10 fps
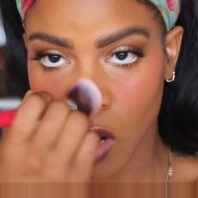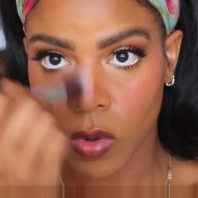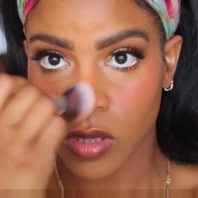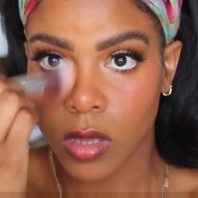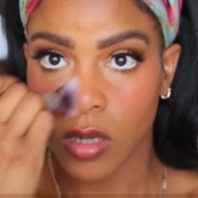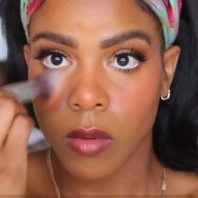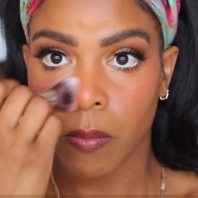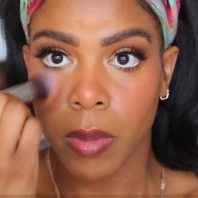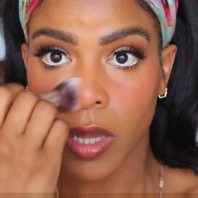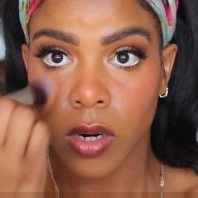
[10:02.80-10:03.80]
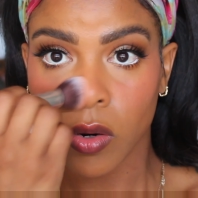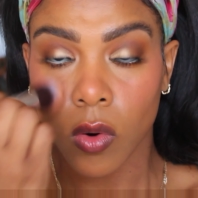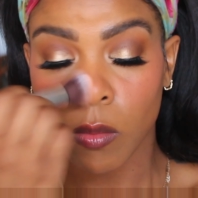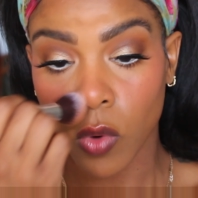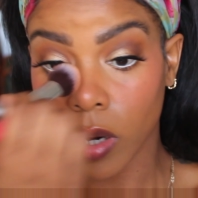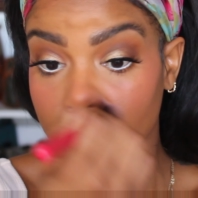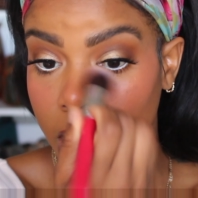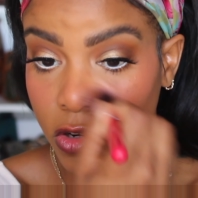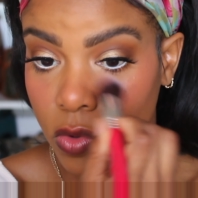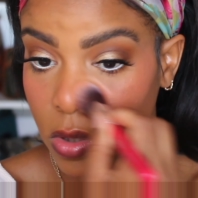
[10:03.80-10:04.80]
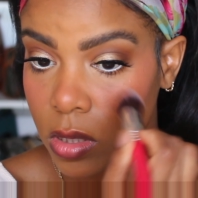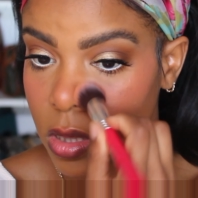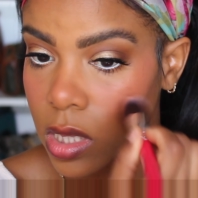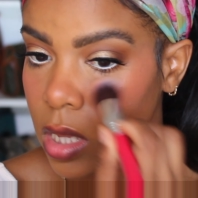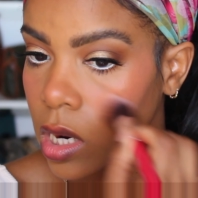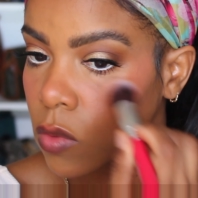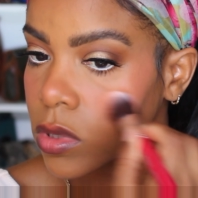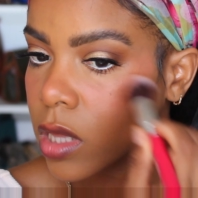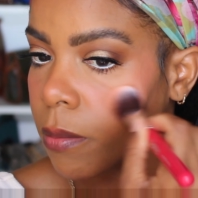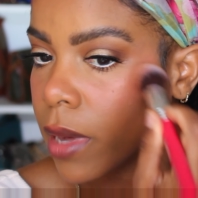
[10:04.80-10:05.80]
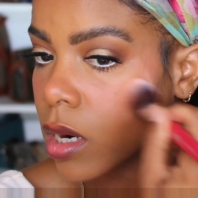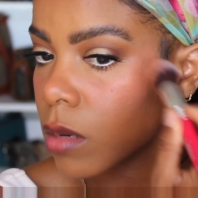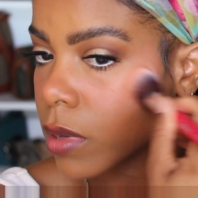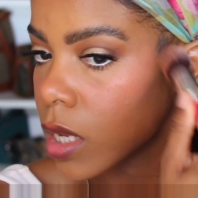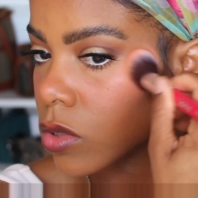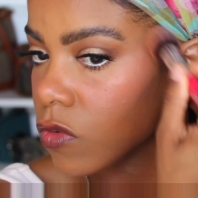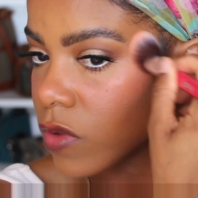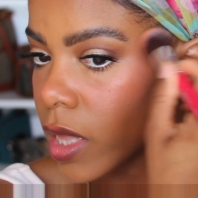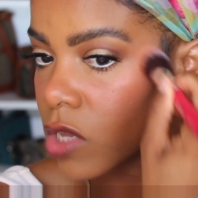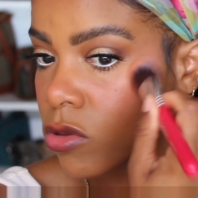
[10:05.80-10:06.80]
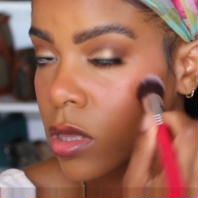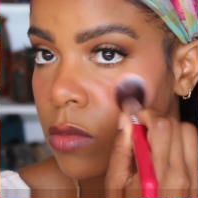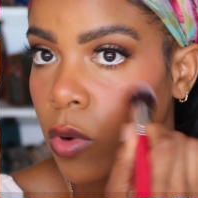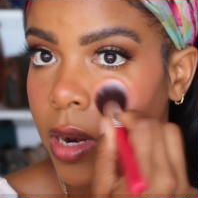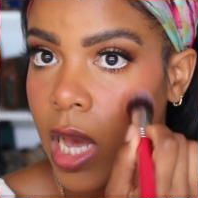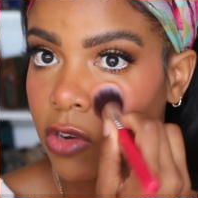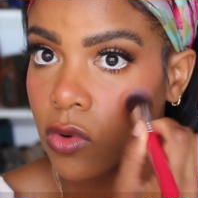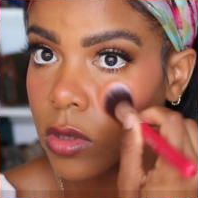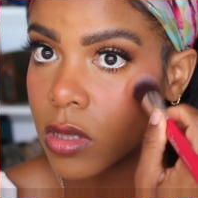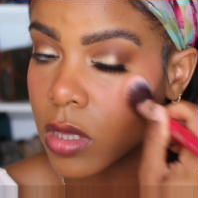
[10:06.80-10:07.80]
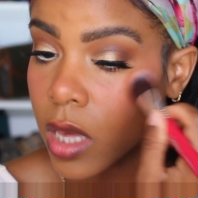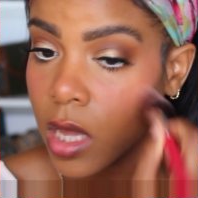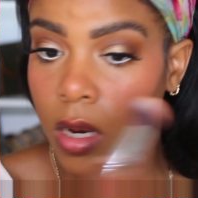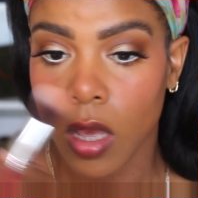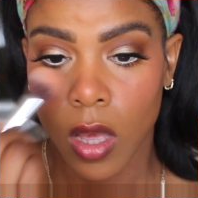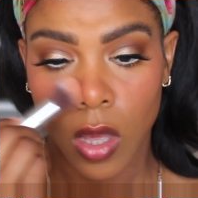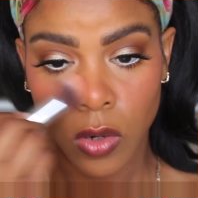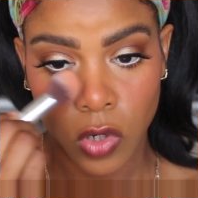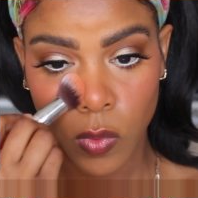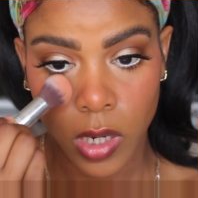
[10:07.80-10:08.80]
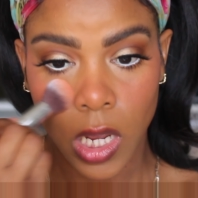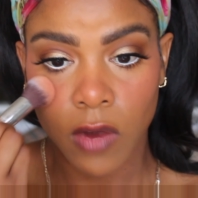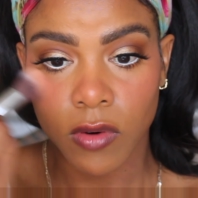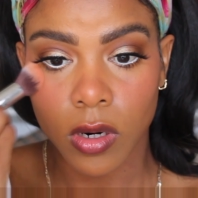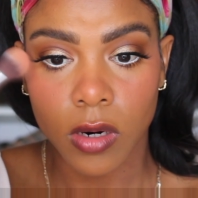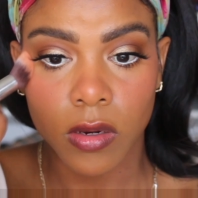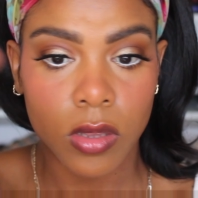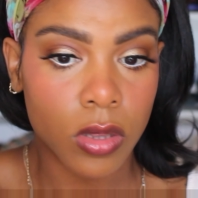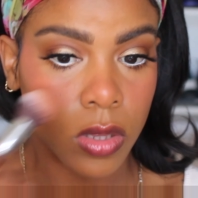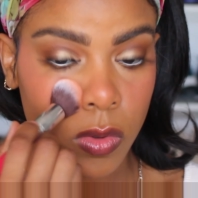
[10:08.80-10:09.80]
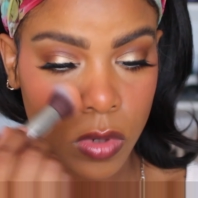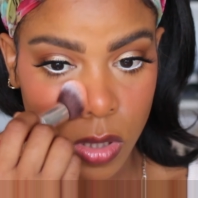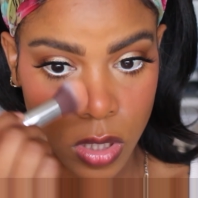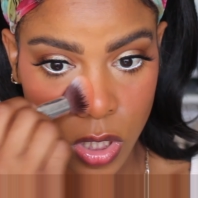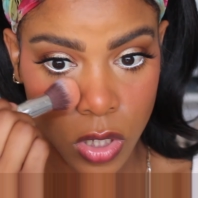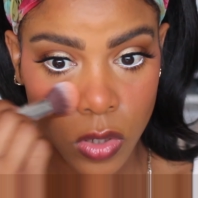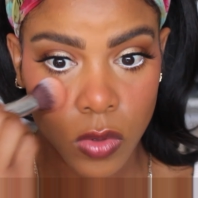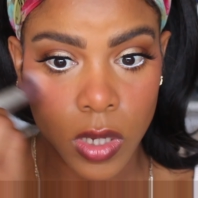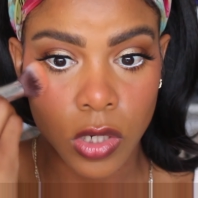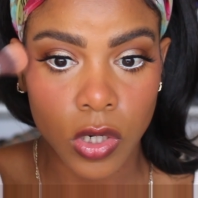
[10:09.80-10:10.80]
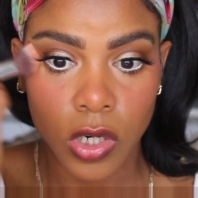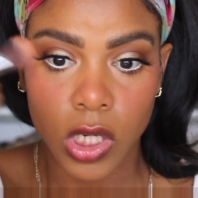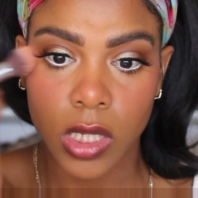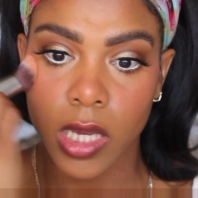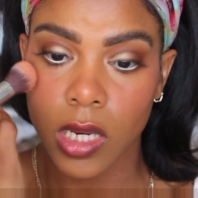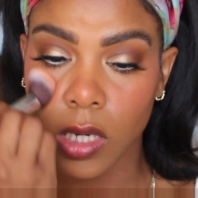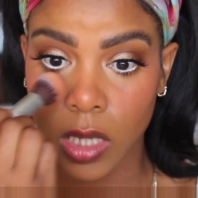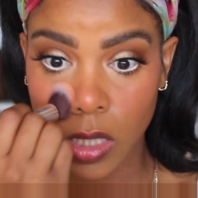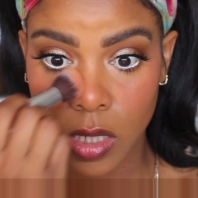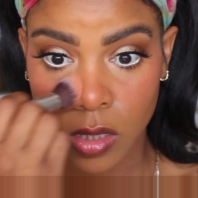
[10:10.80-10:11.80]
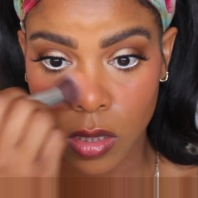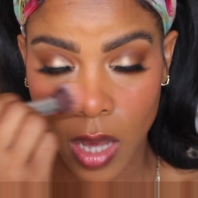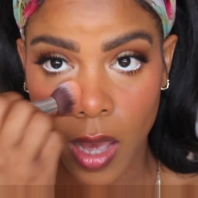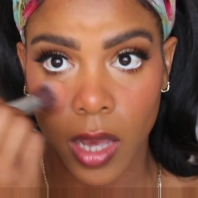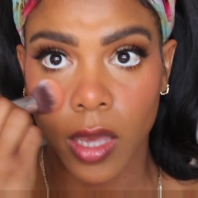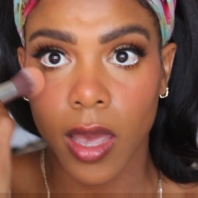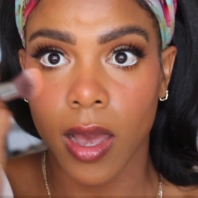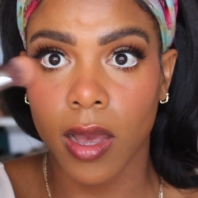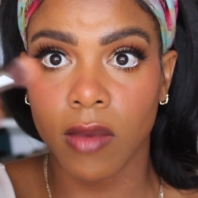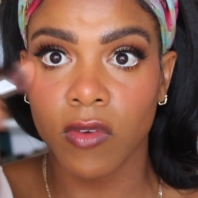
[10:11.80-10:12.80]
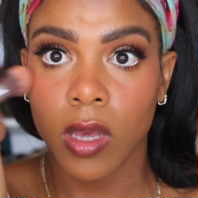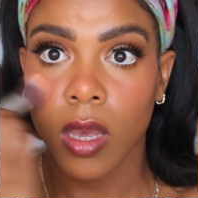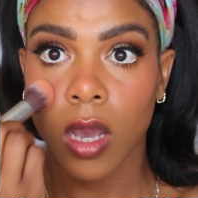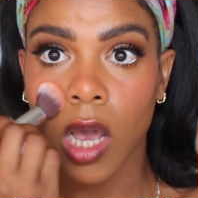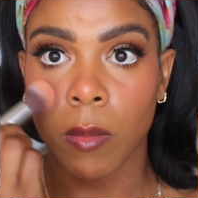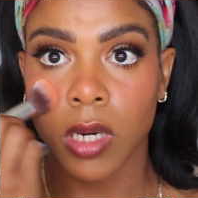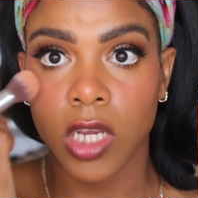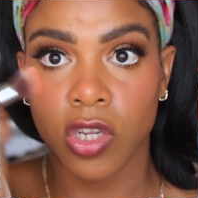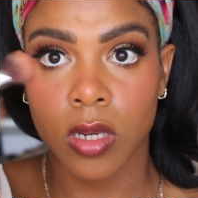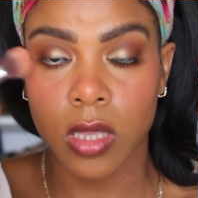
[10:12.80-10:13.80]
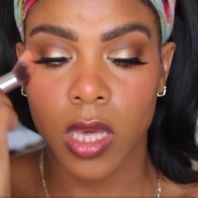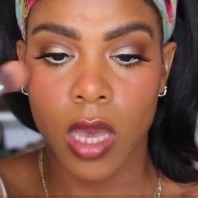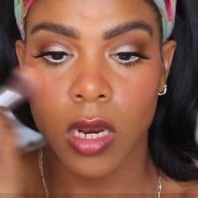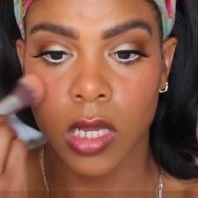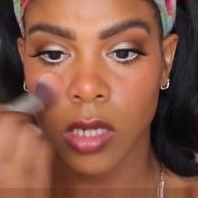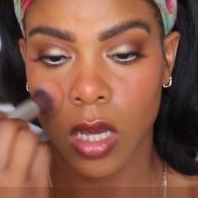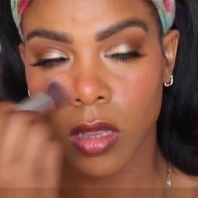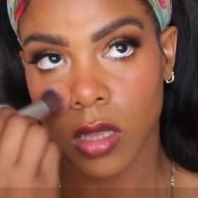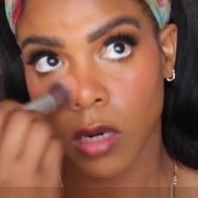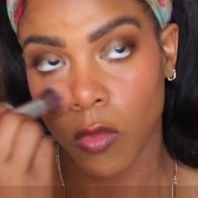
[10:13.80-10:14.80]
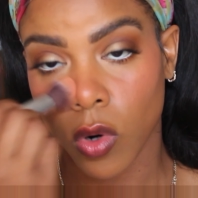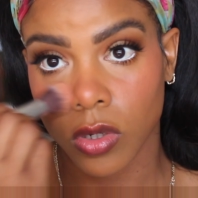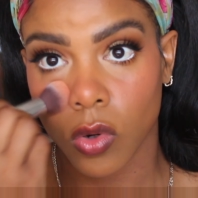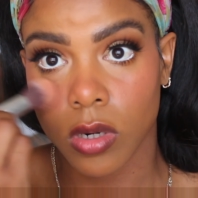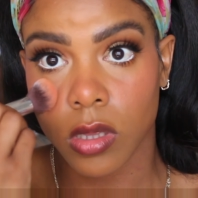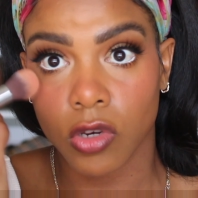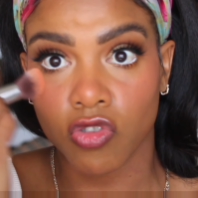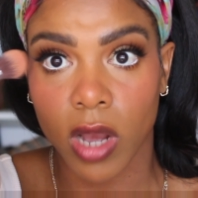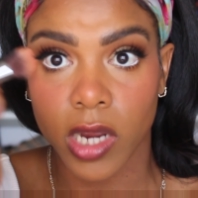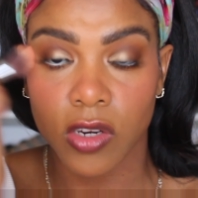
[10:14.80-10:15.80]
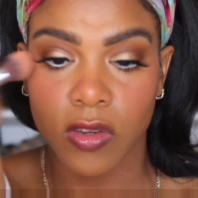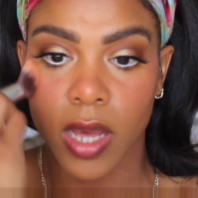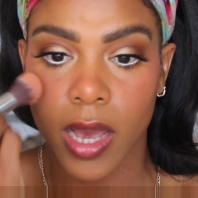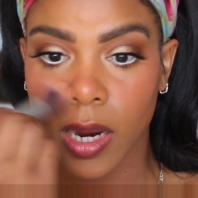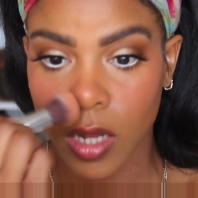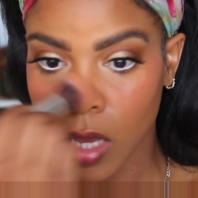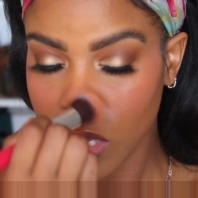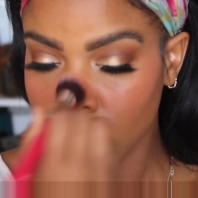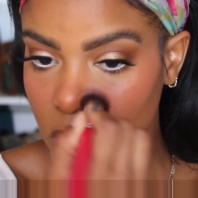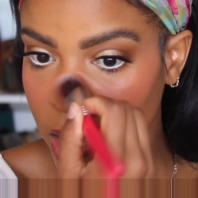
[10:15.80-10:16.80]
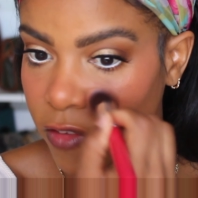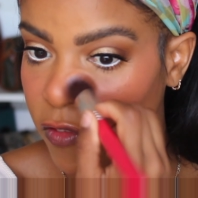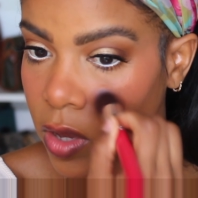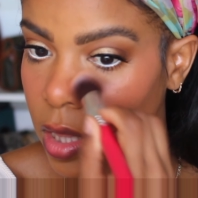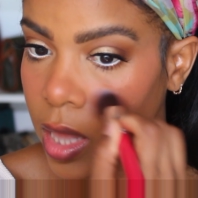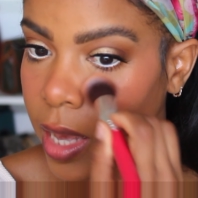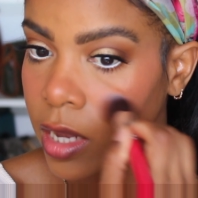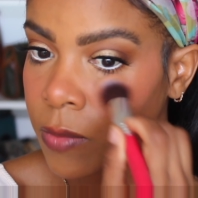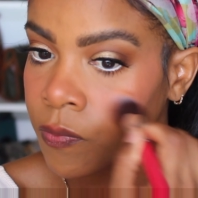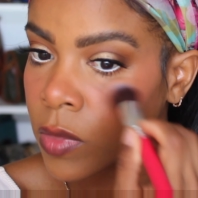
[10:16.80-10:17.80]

always look better or more natural on the skin. I won't say better, but I do feel like it just looks more natural on the skin. Do whatever suits you and your skin needs. I have combination skin. It does lean more towards the drier side. So I feel like